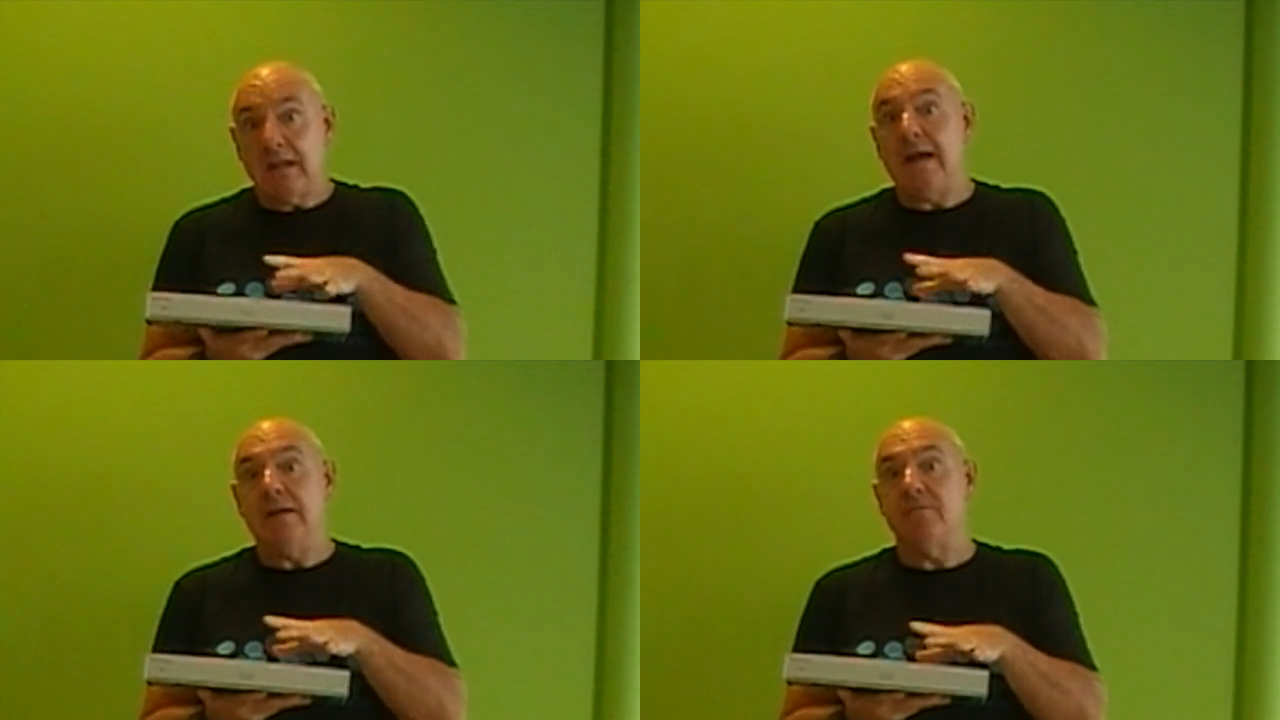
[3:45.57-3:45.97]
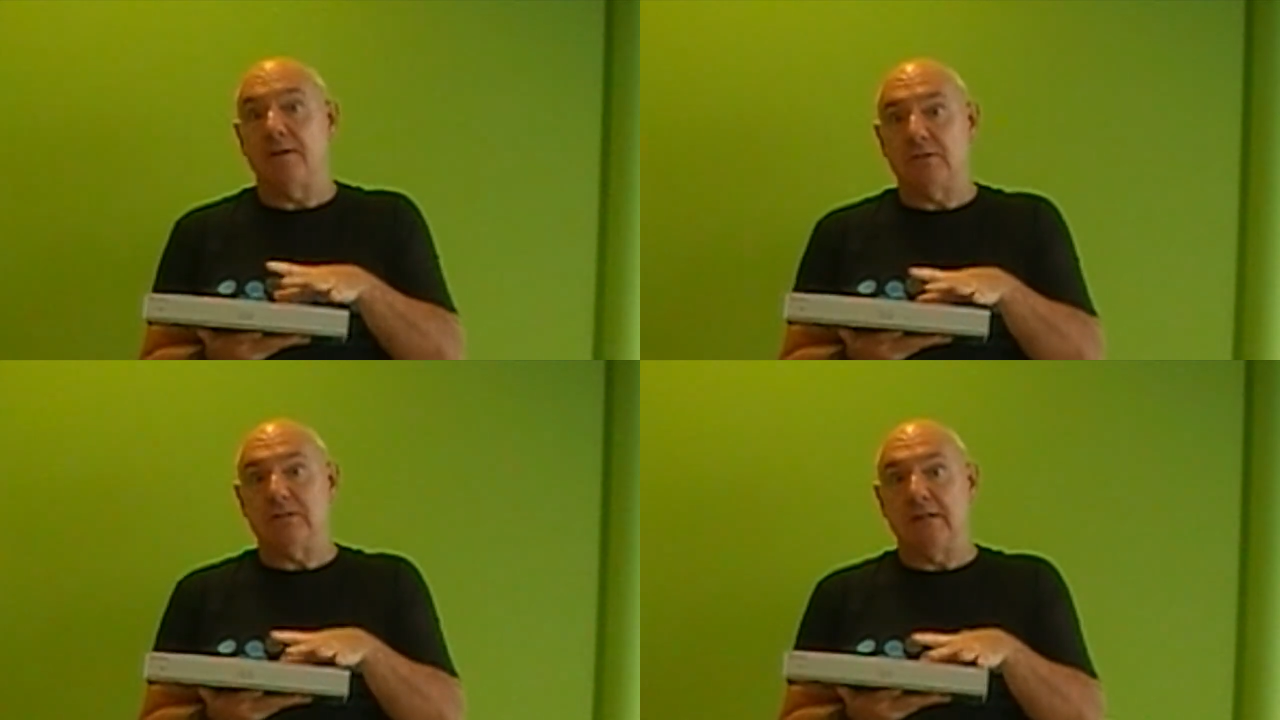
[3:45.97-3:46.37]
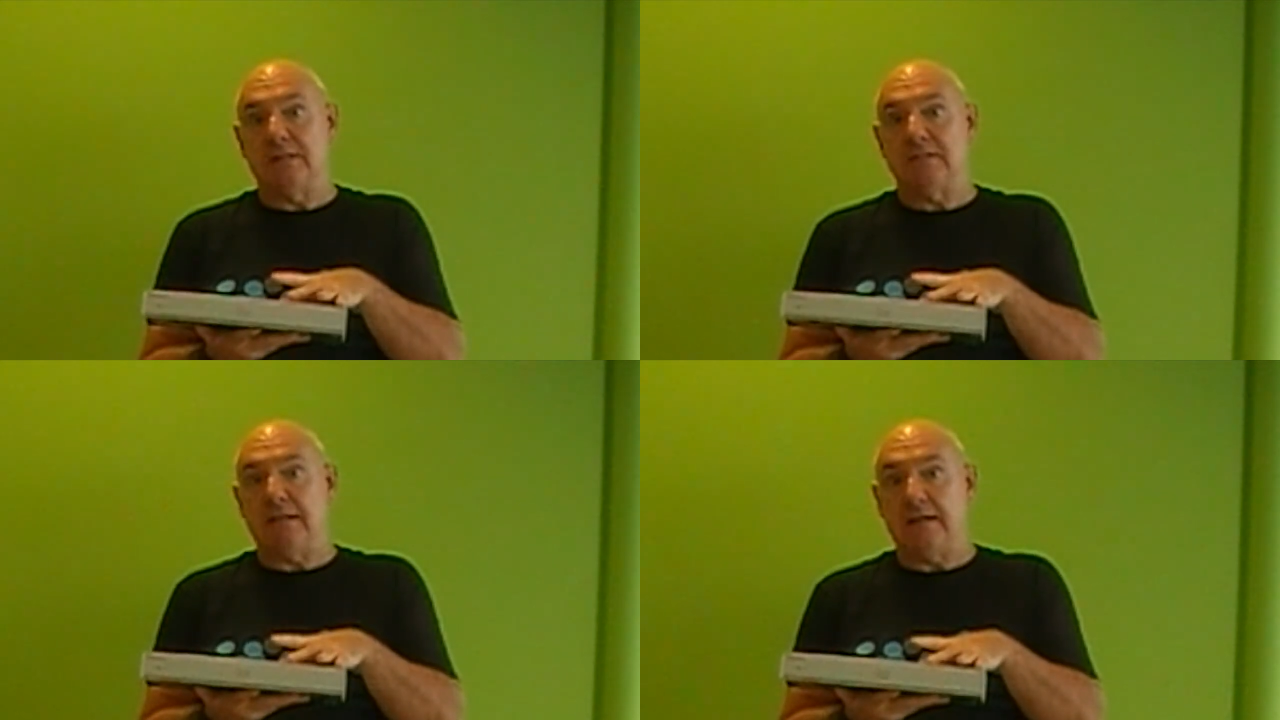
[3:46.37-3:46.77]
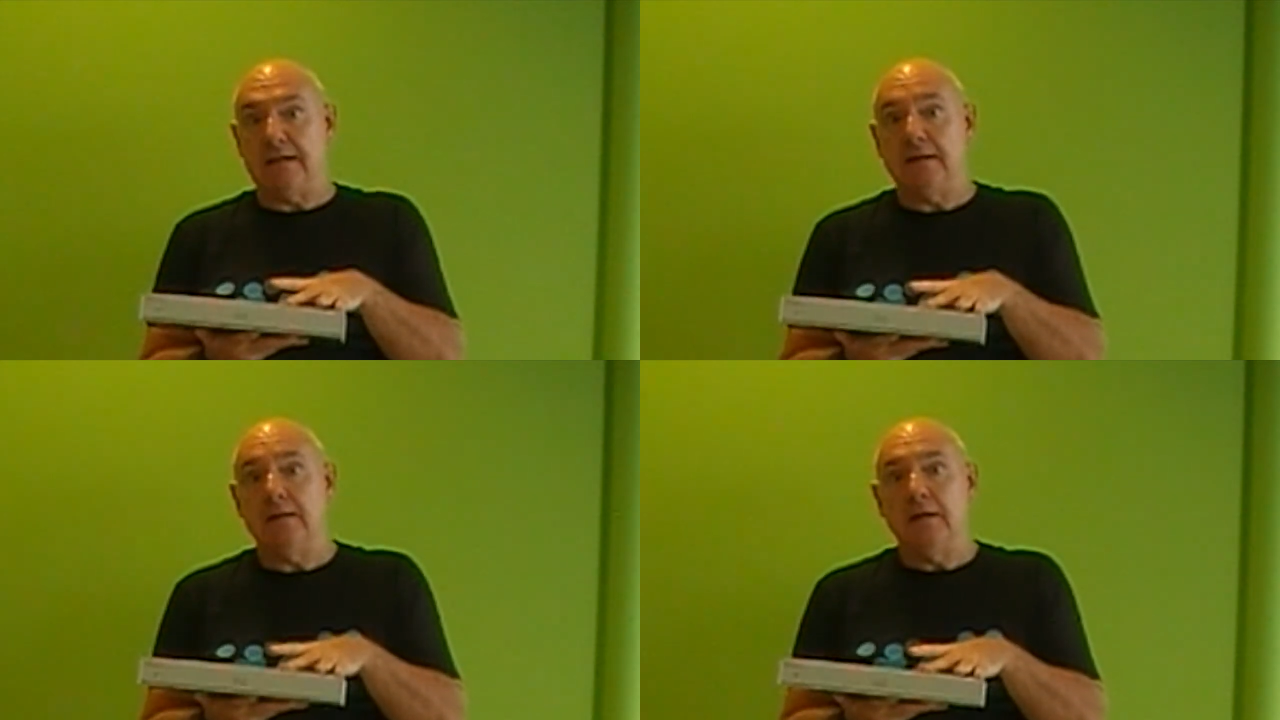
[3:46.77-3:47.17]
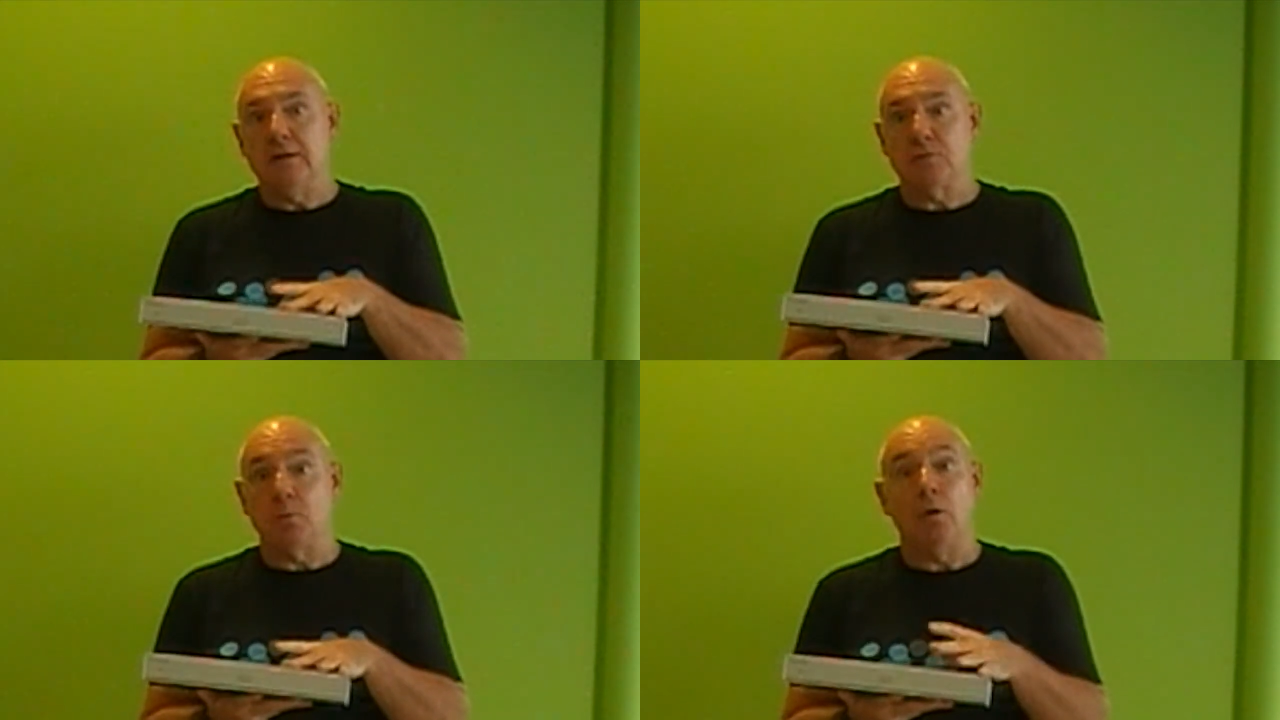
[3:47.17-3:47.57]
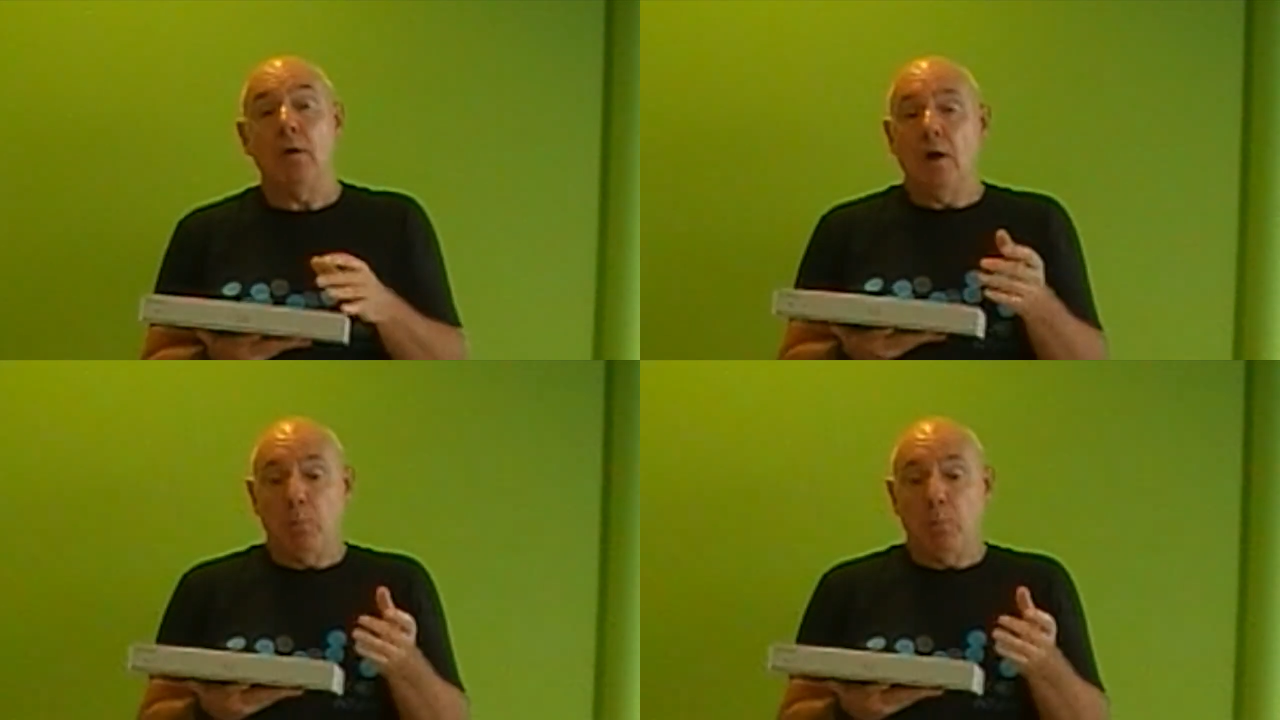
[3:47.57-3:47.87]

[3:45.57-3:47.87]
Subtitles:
LAN functionality here as well,